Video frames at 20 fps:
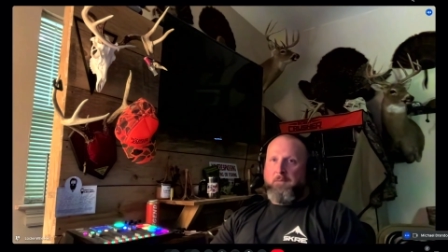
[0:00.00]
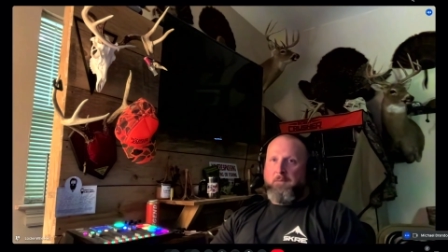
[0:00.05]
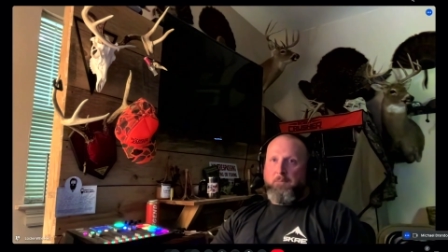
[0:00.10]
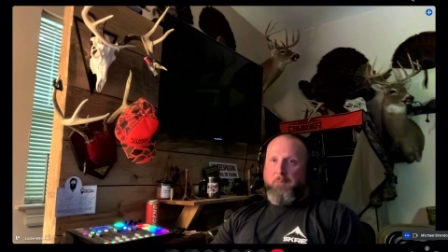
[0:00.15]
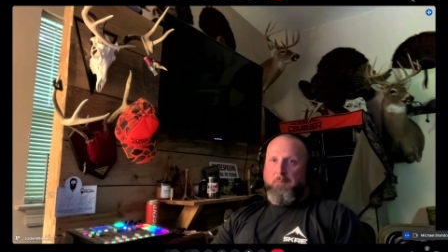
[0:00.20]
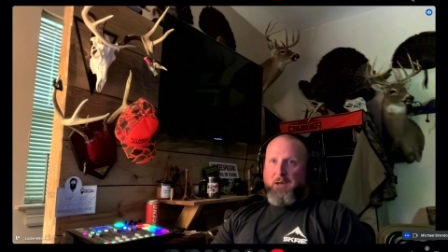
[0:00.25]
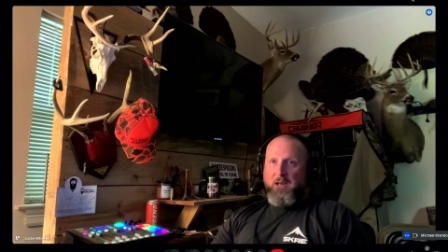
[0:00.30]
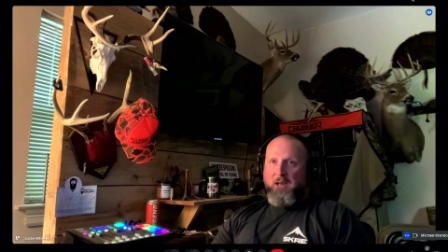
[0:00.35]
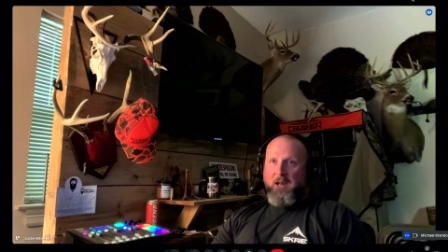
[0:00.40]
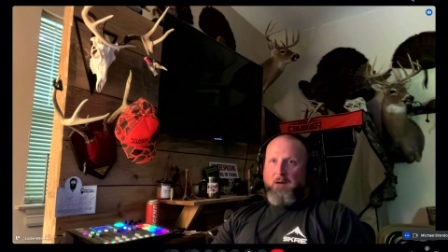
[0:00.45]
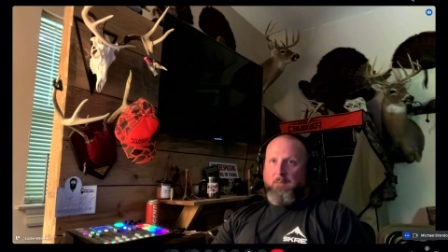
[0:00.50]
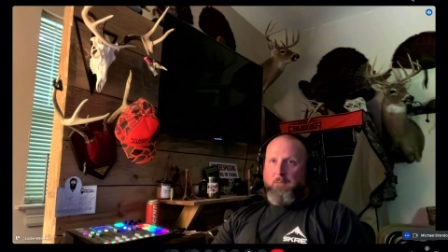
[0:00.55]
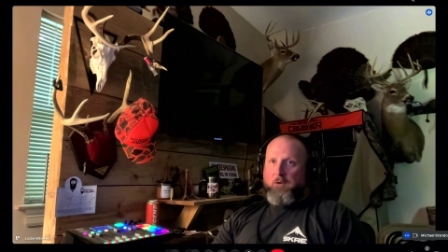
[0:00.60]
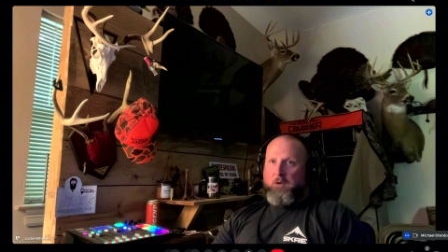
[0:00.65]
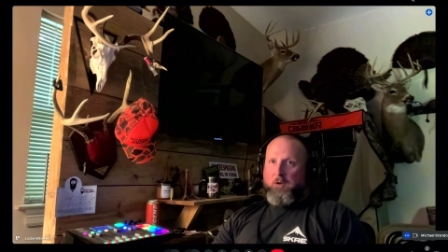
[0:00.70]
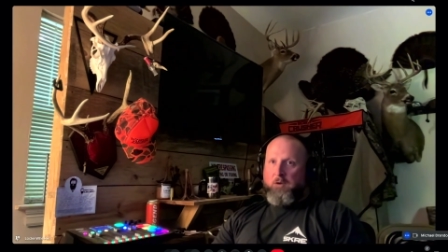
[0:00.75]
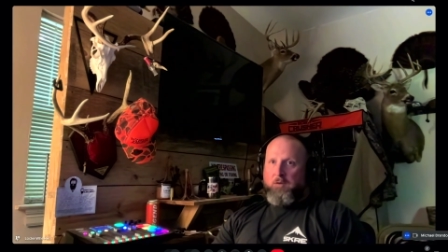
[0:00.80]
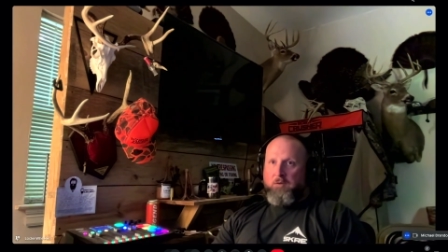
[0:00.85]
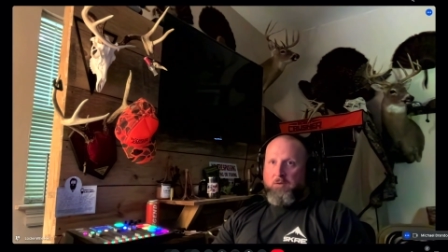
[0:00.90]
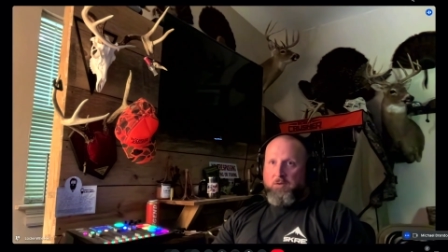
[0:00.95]
being able
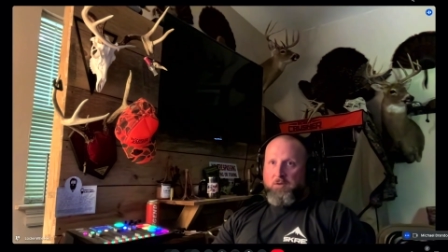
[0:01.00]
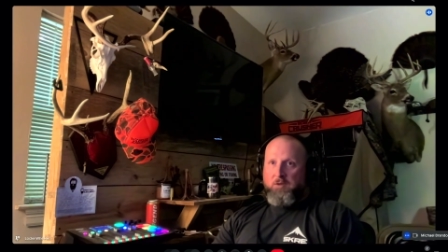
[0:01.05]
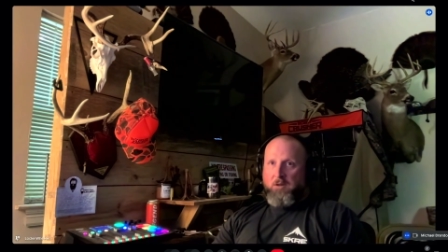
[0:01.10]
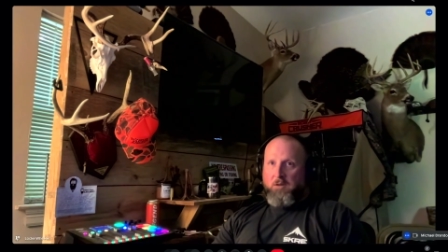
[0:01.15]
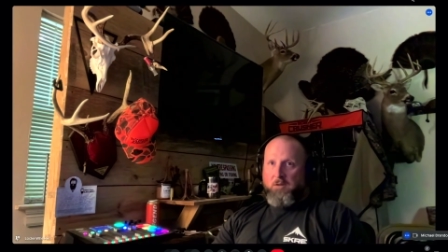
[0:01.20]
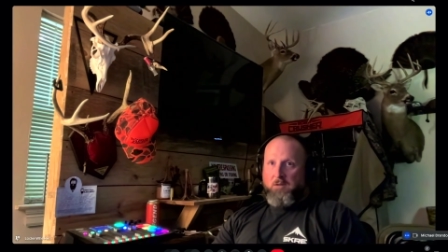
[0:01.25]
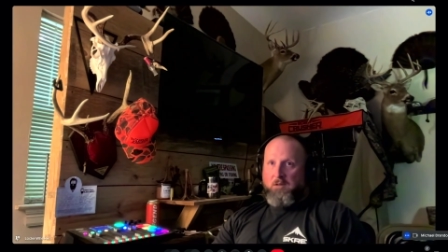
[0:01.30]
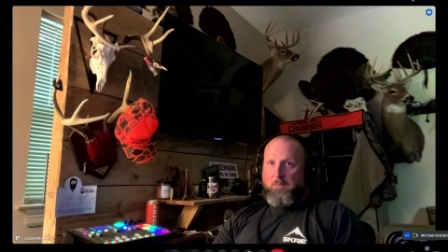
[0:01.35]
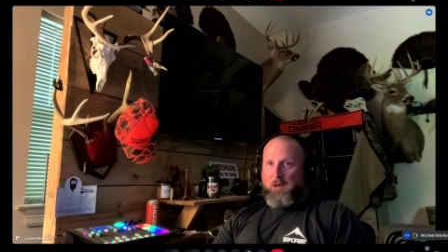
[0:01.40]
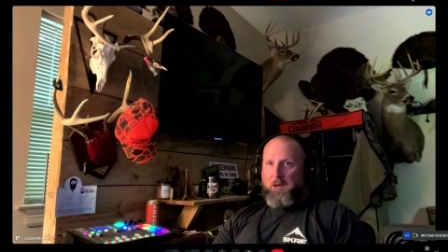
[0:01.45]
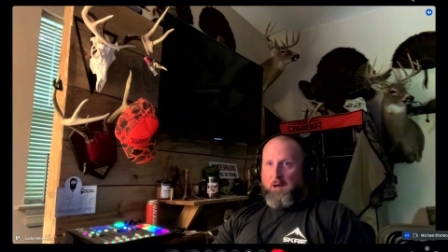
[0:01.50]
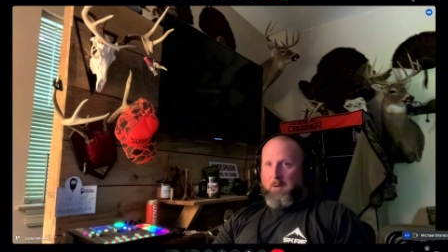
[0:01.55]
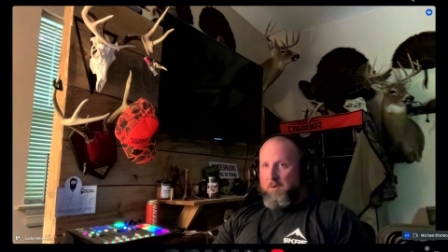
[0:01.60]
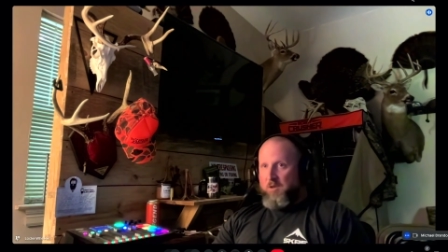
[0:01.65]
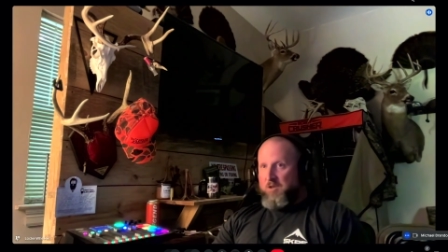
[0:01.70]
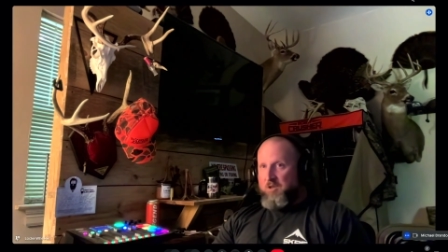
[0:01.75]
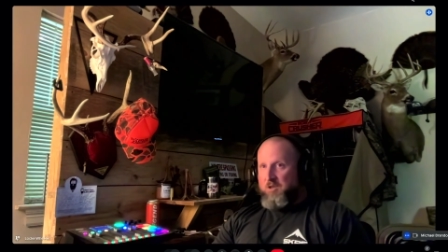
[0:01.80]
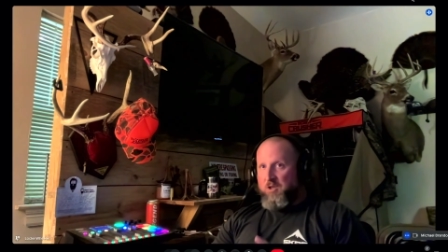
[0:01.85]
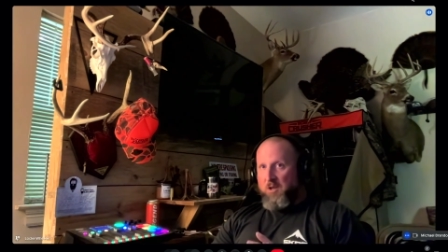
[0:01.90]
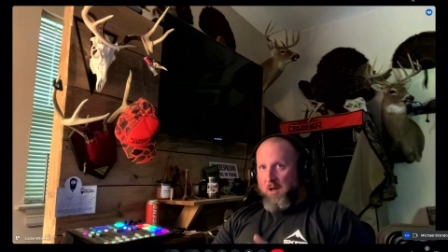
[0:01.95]
to be able to
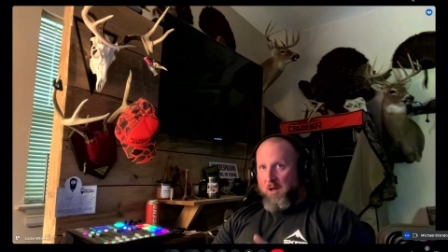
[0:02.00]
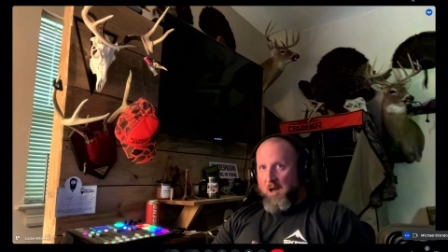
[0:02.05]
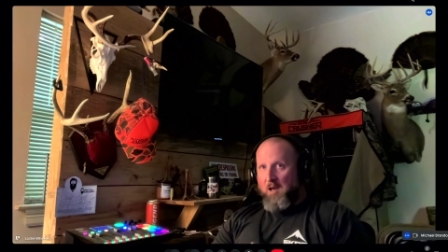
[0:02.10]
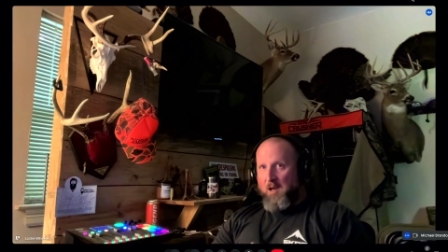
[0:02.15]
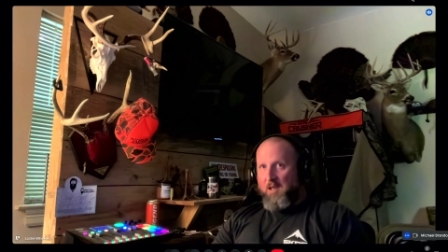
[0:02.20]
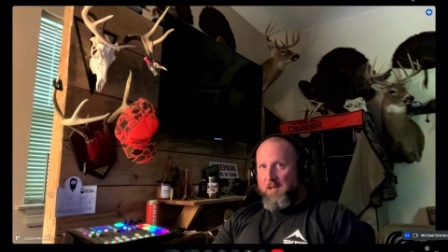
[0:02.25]
just lock